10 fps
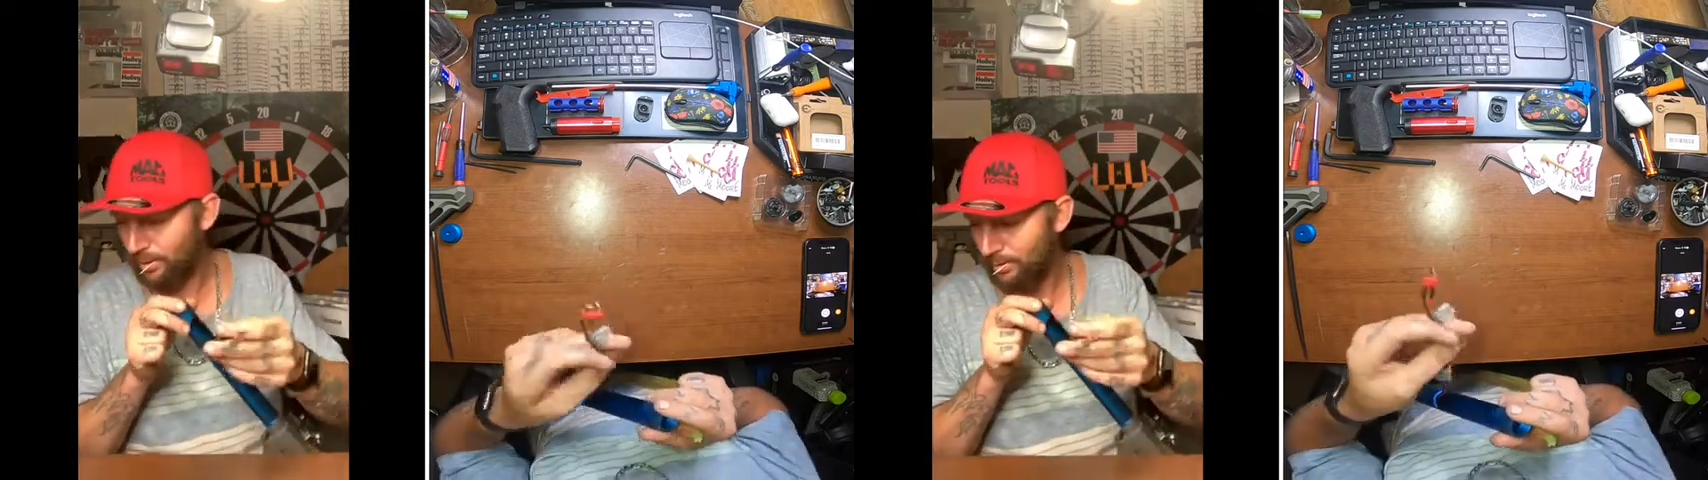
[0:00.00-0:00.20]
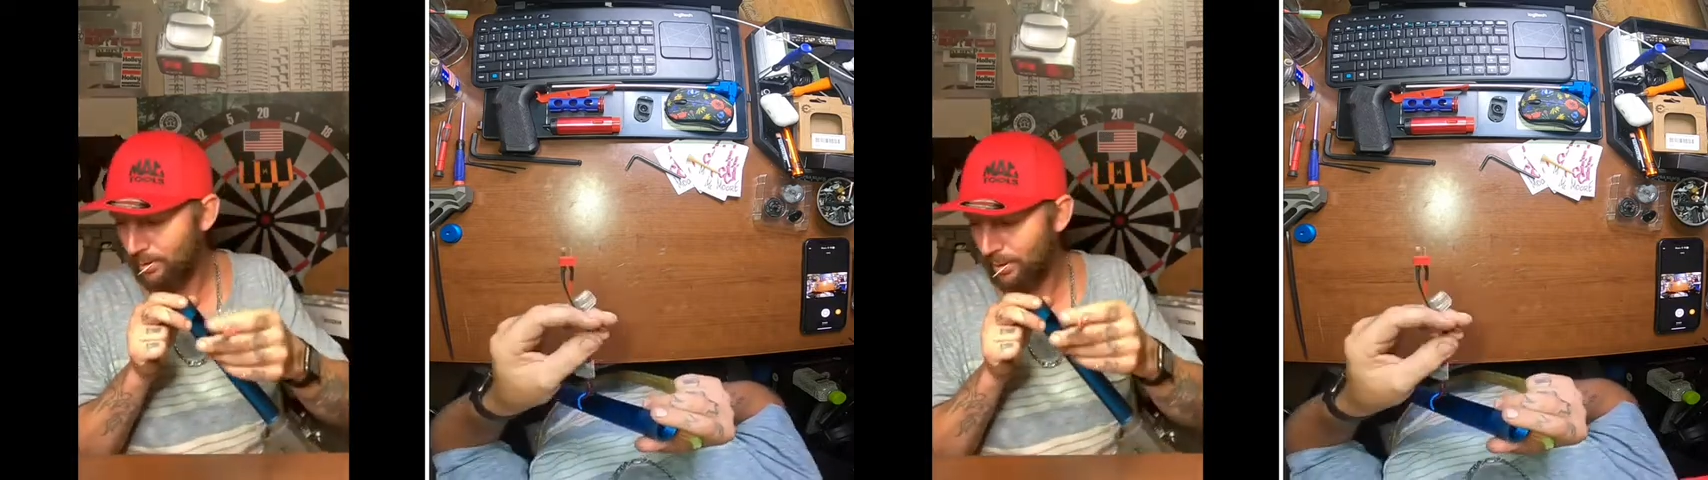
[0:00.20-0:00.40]

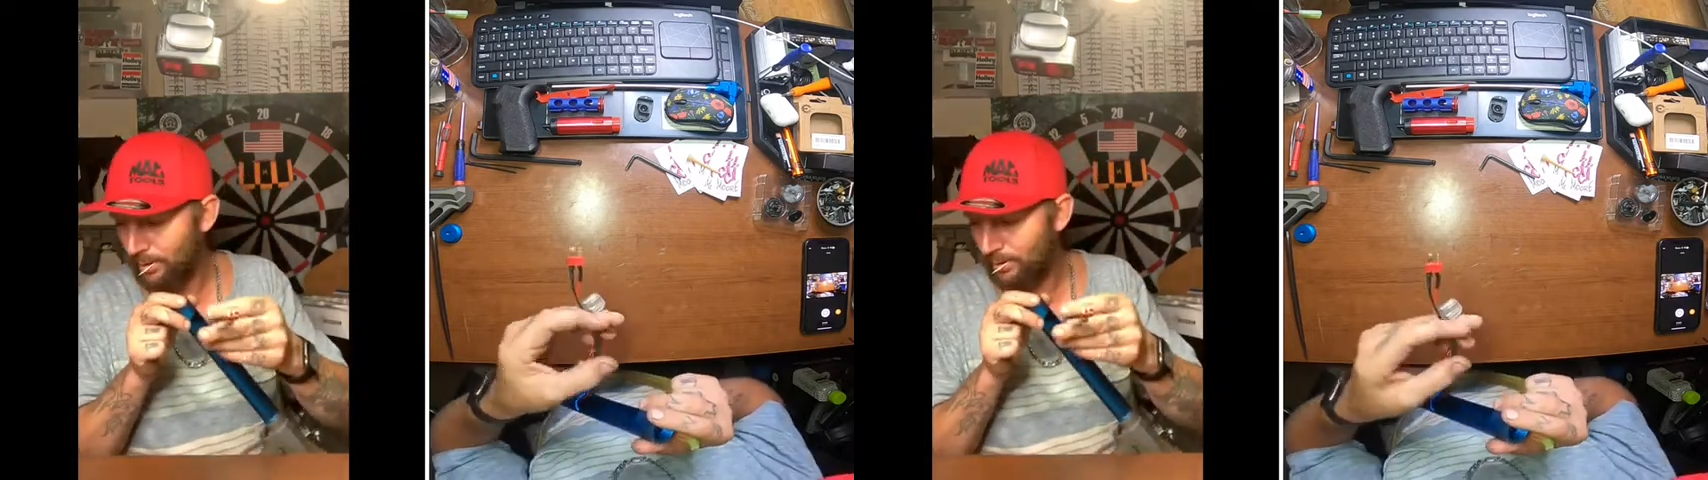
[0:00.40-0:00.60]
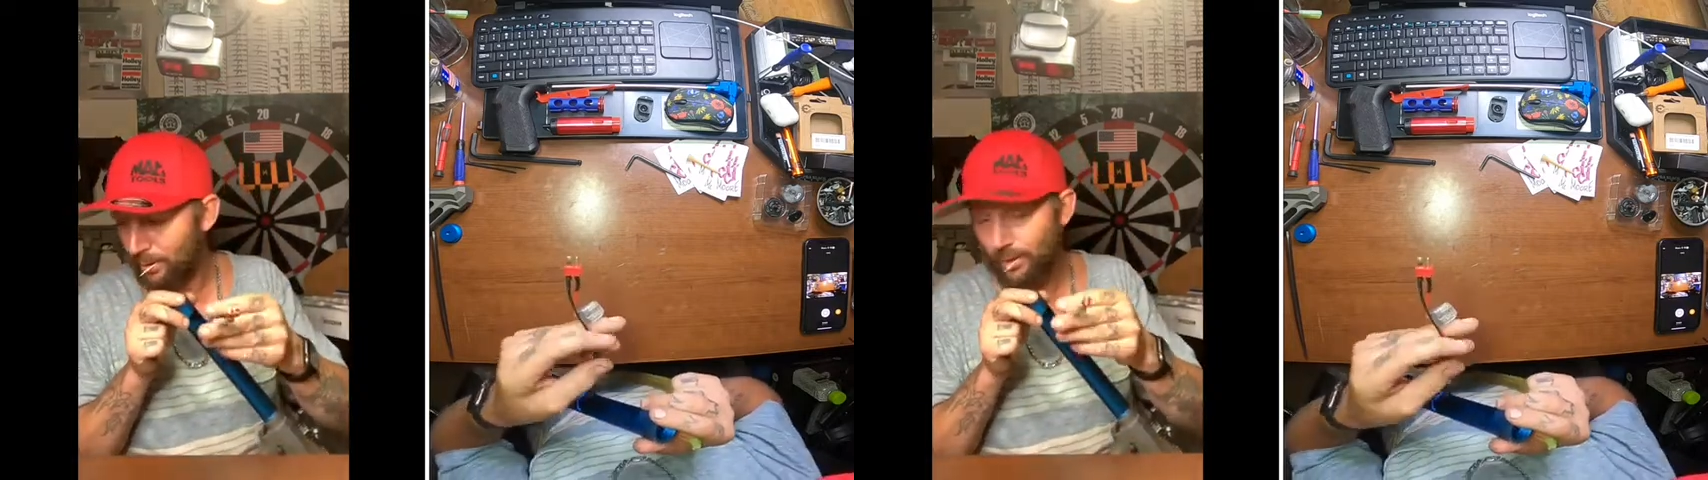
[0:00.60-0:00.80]

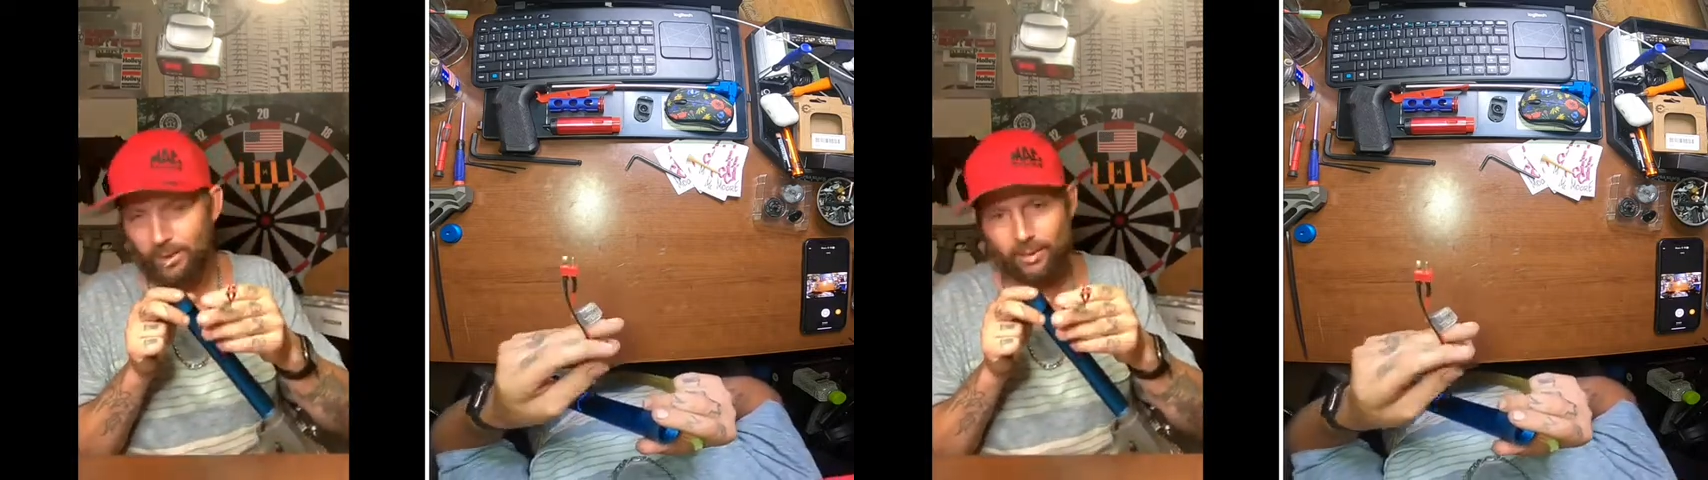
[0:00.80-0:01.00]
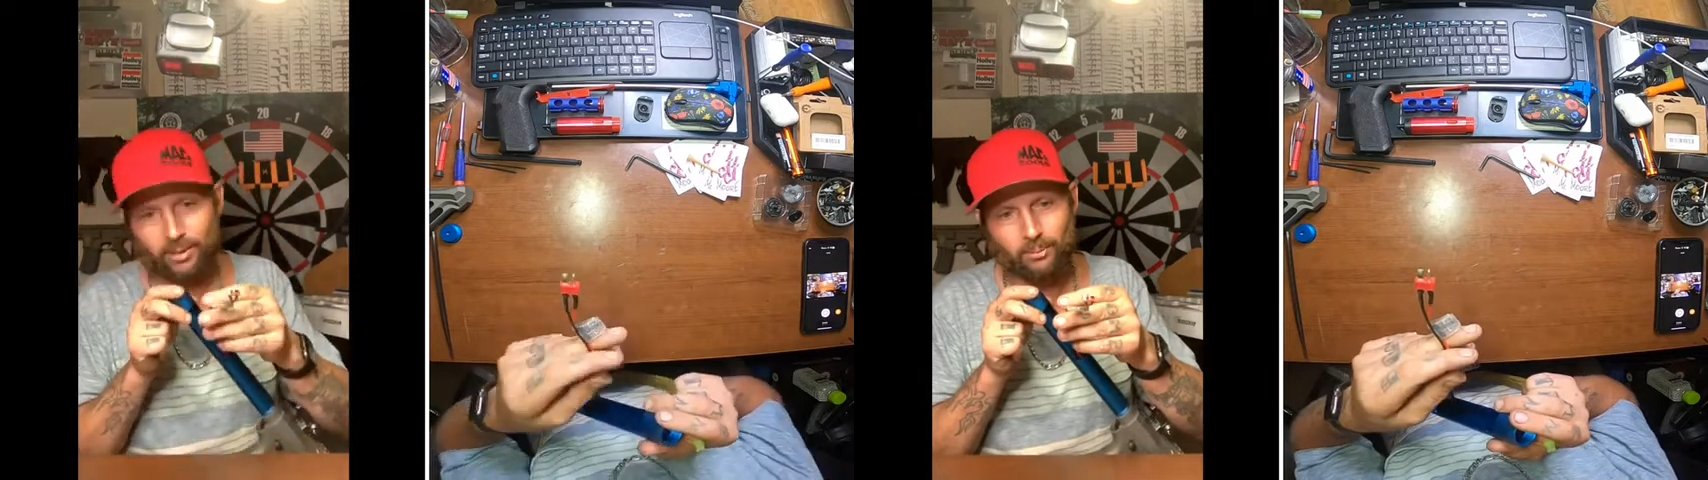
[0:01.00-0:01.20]

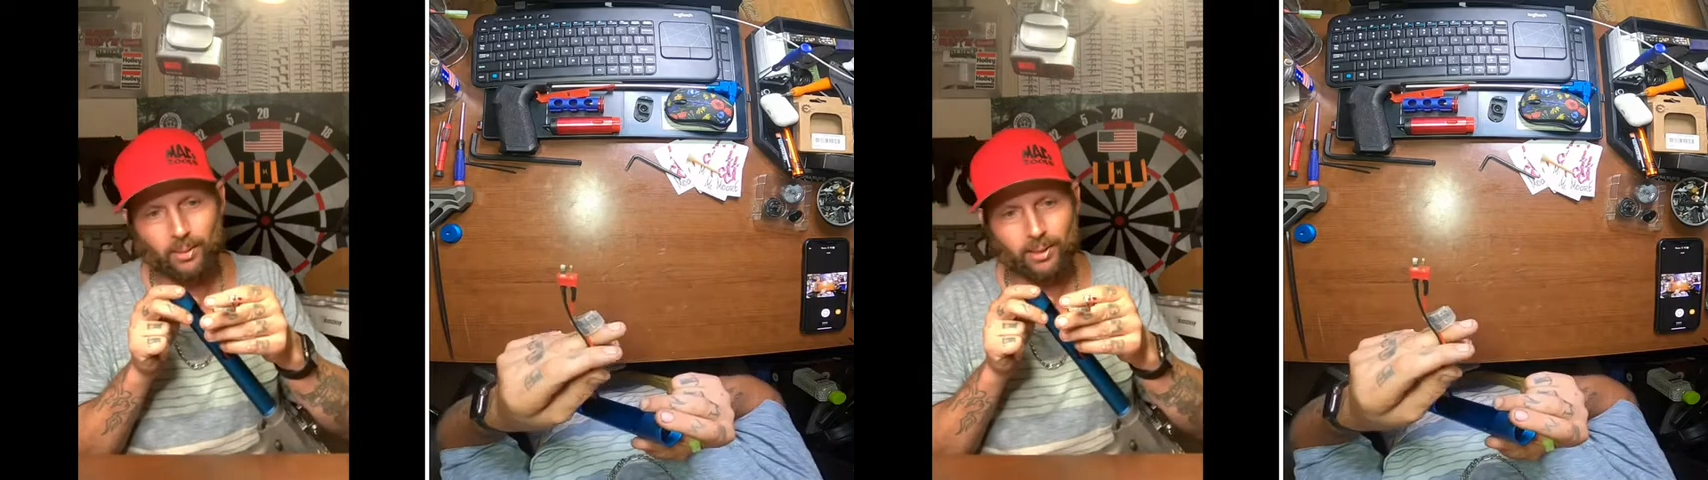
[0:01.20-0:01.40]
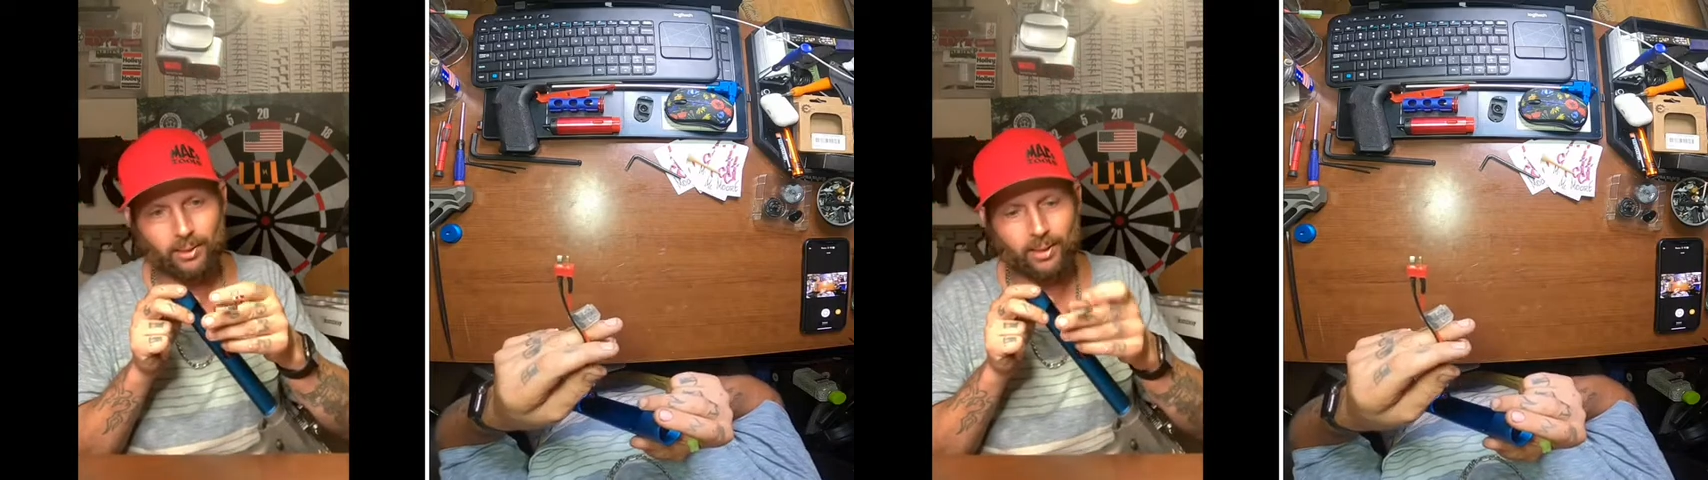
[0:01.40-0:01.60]

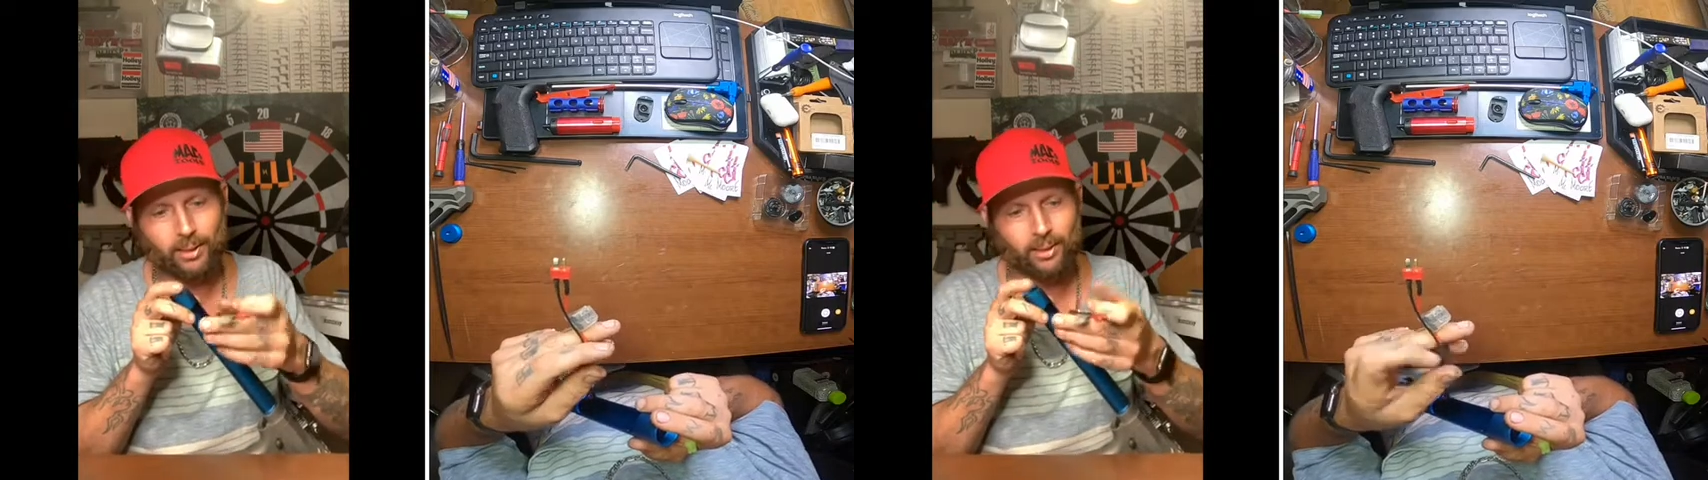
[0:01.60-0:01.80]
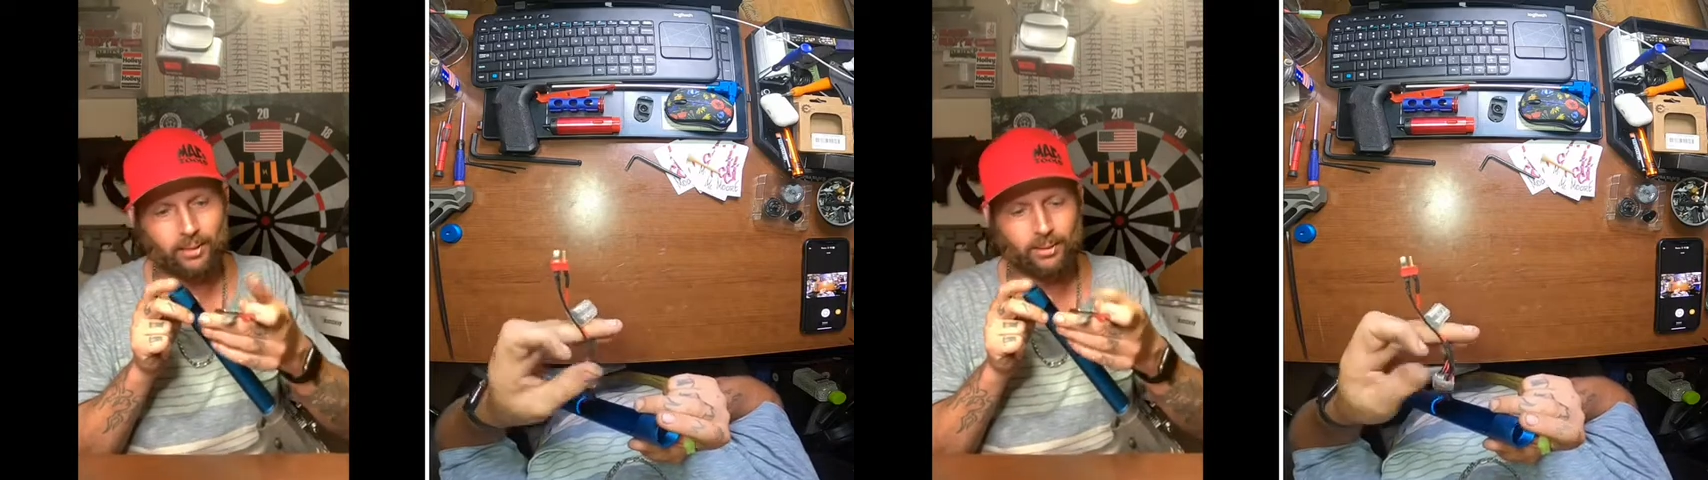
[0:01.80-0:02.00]
mean
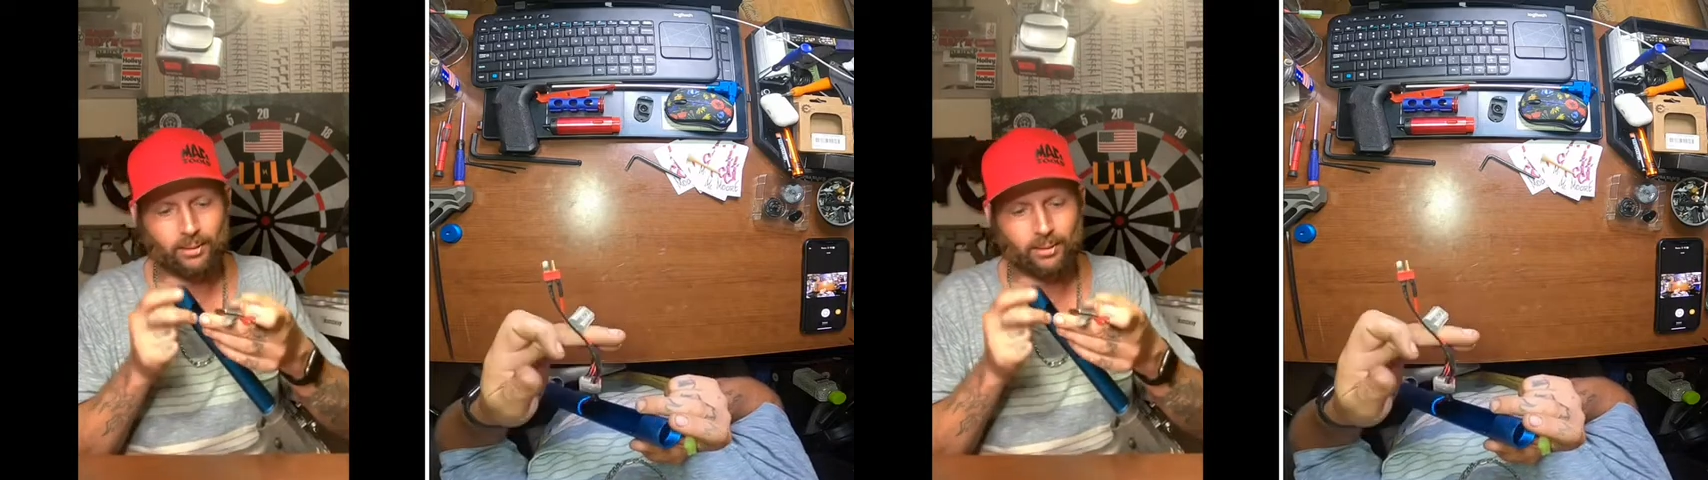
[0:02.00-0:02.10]
Dean's.